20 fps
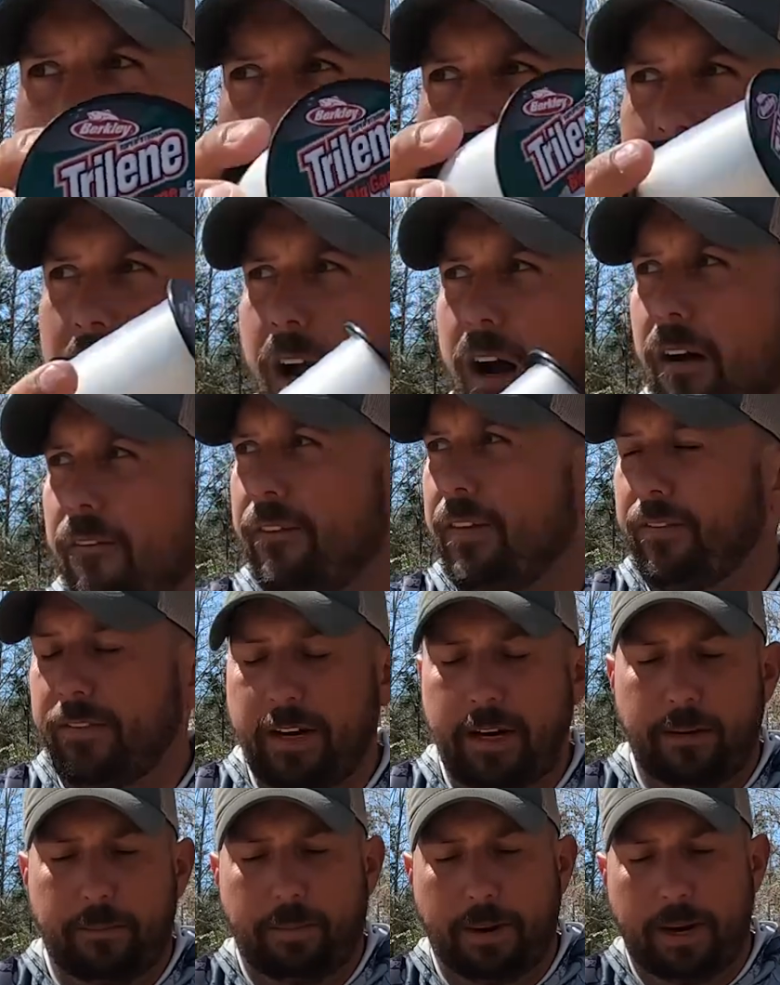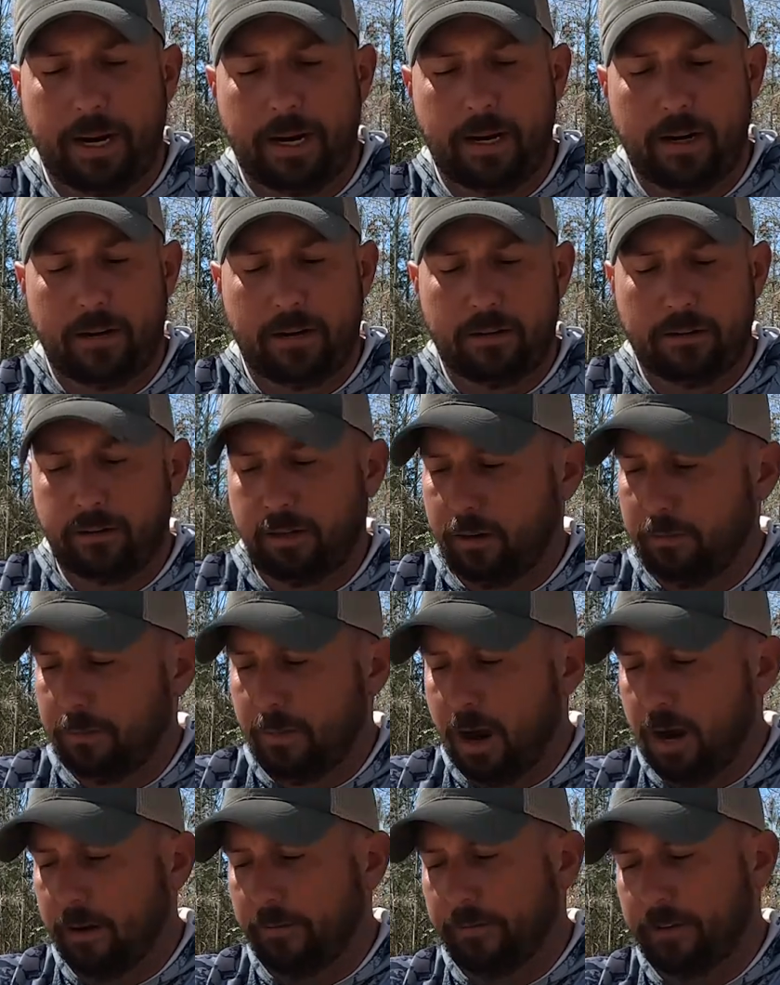Y'all, 15-pound
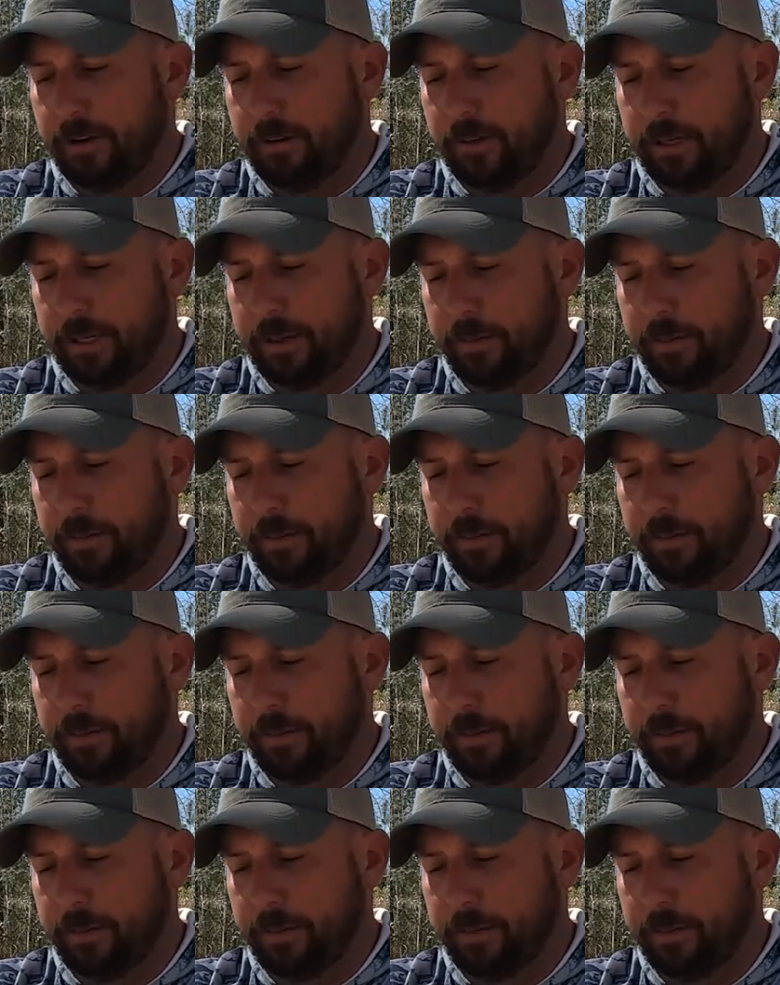monofilament